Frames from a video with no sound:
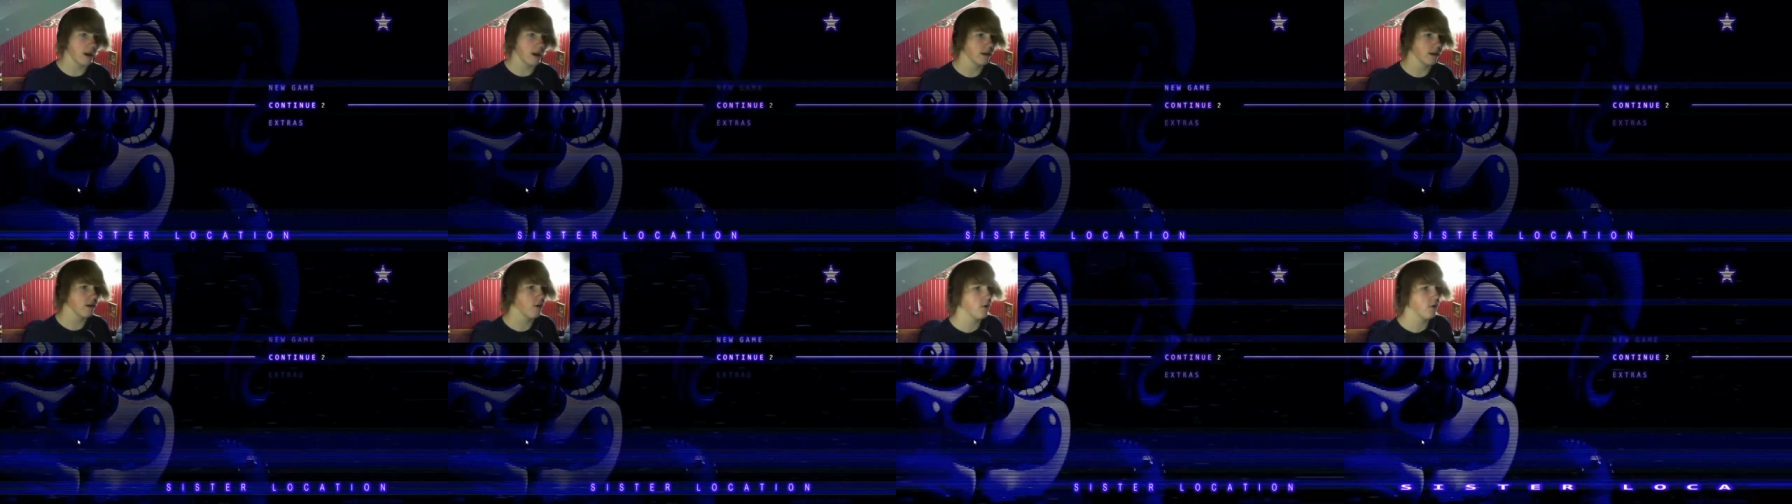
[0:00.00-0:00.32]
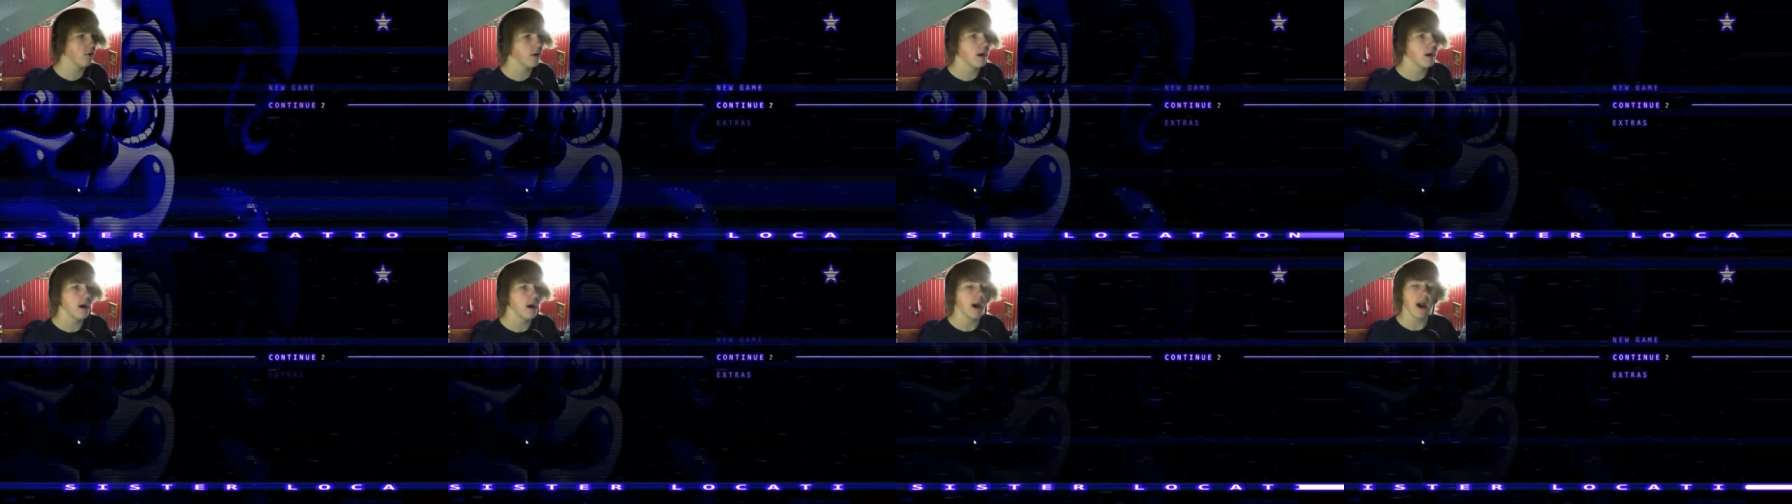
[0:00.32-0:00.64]

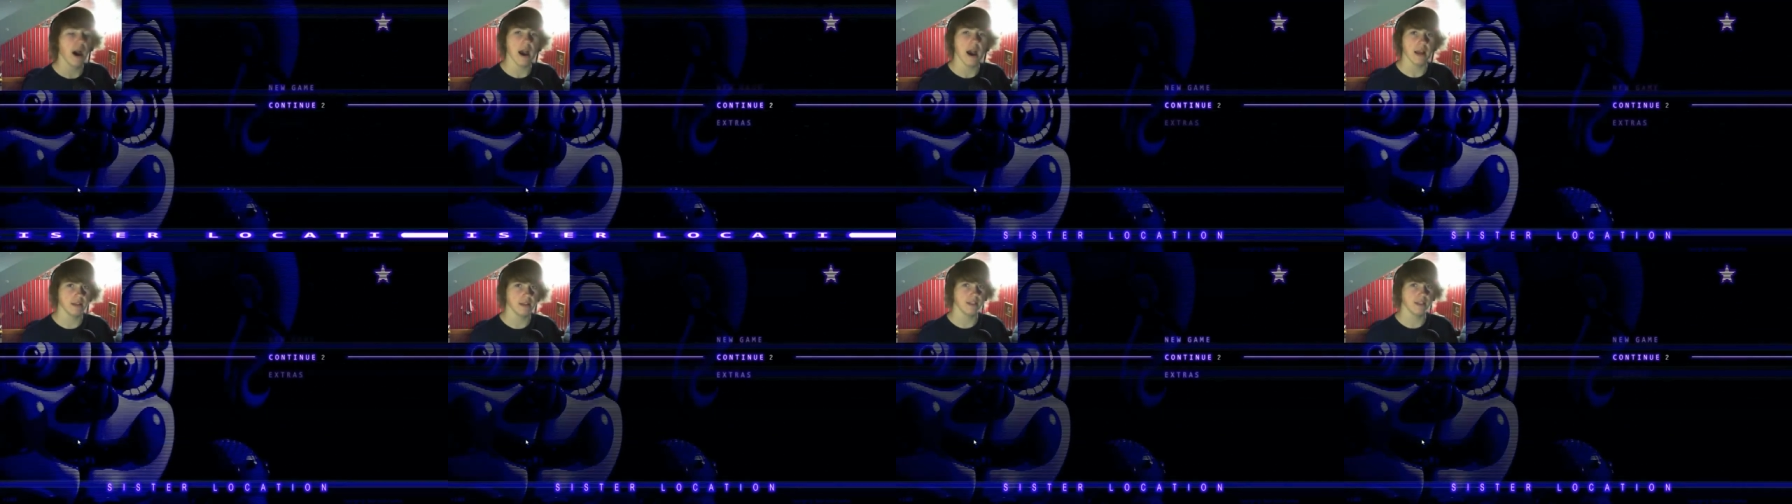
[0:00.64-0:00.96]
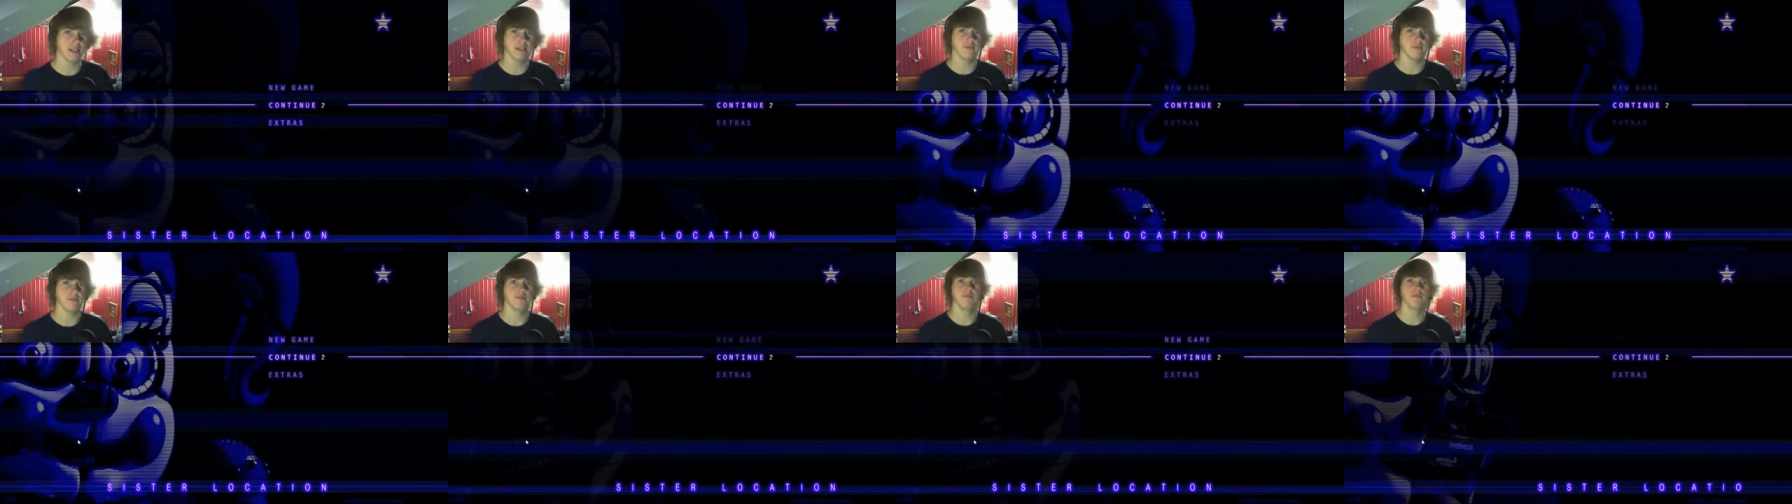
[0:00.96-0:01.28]
know I
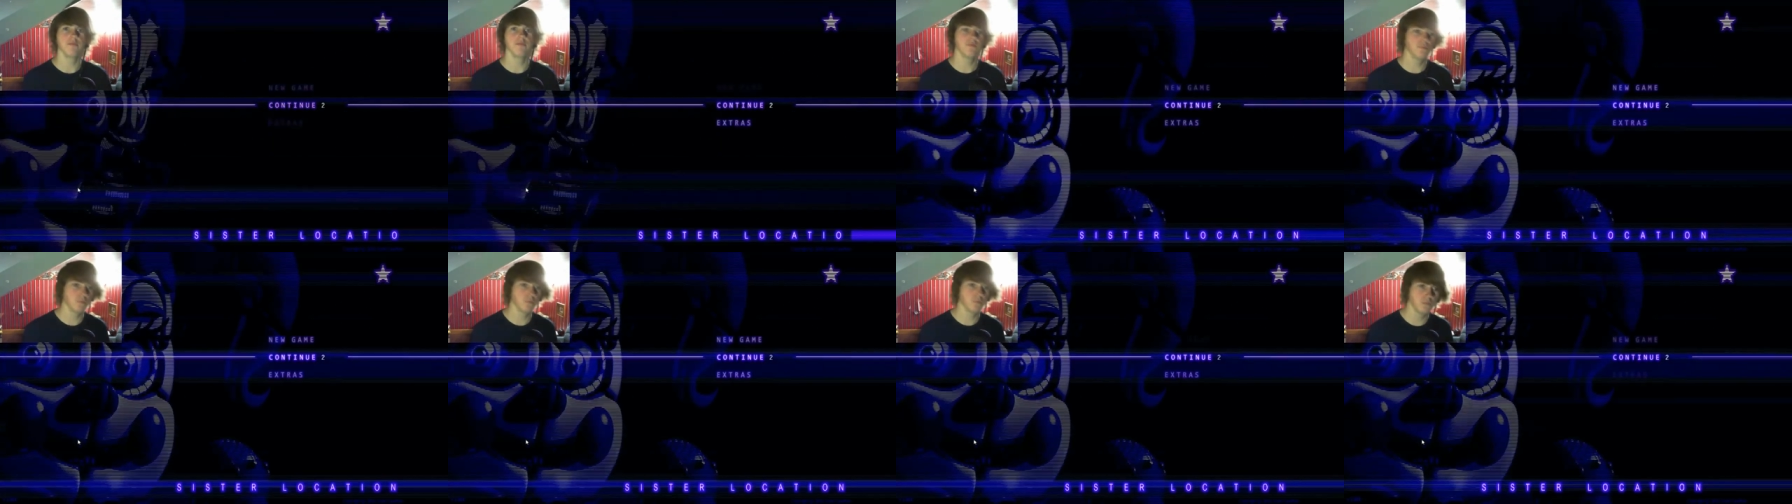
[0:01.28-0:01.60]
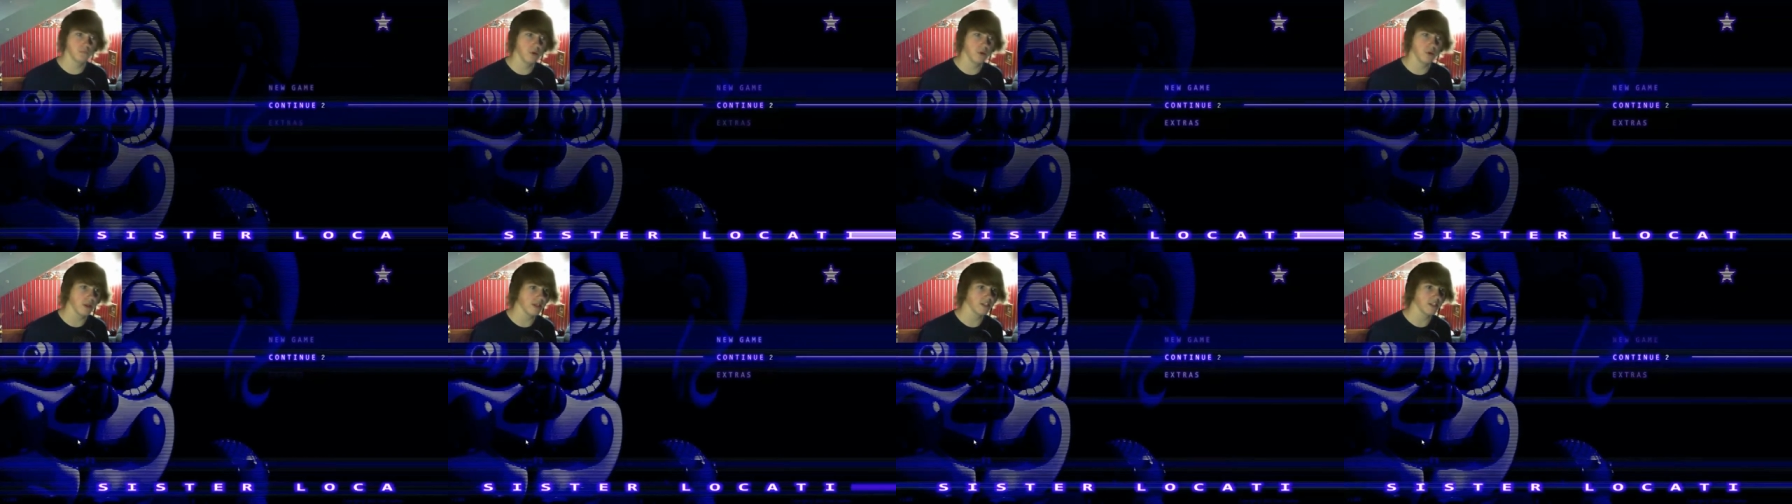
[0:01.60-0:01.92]
didn't
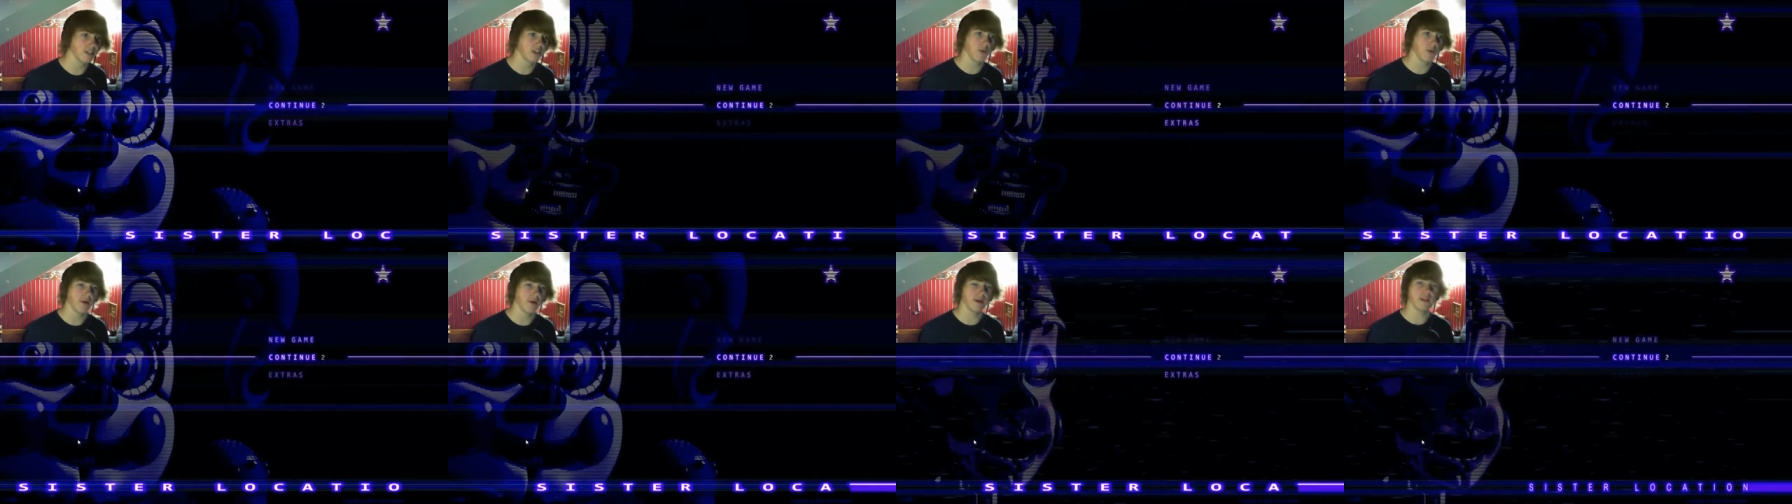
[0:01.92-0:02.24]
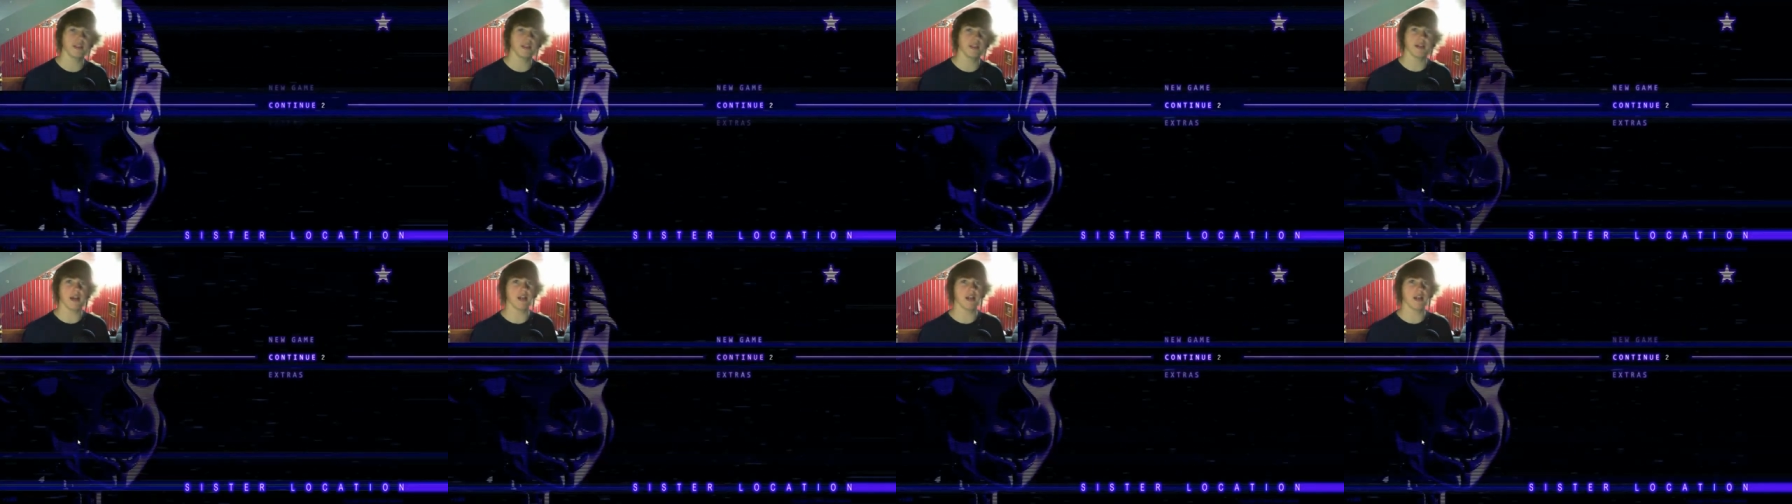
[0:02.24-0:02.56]
really do
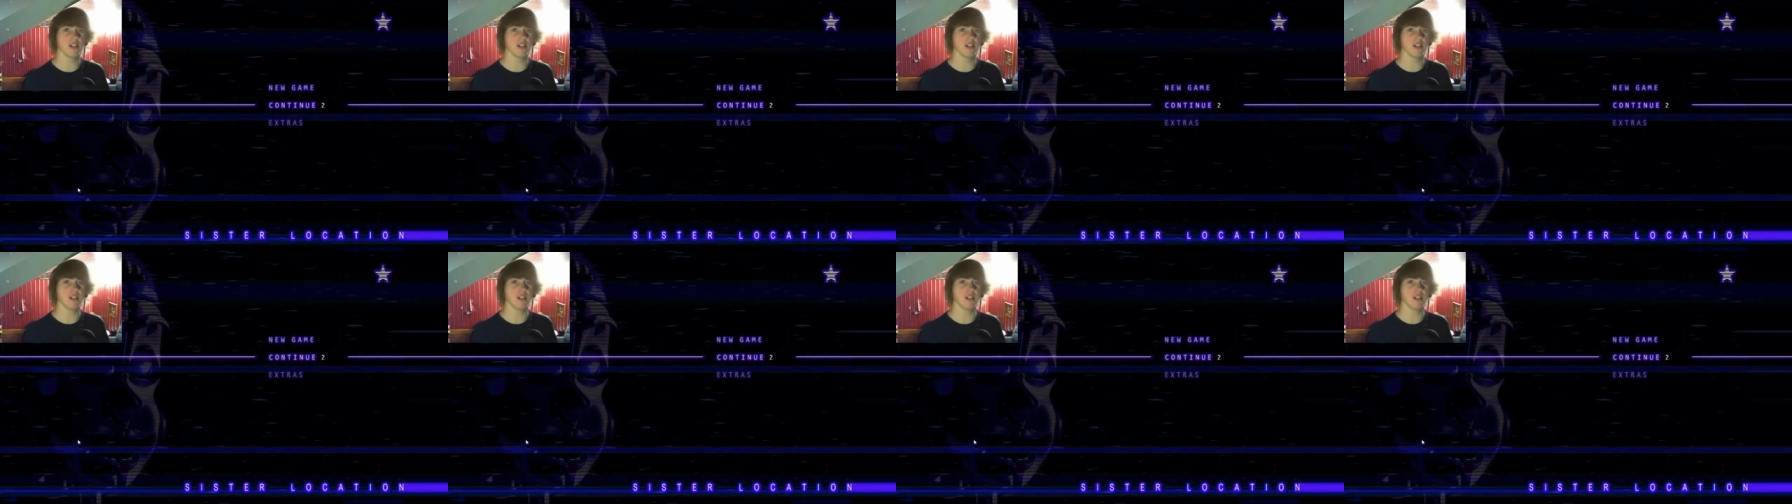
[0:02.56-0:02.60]
anything.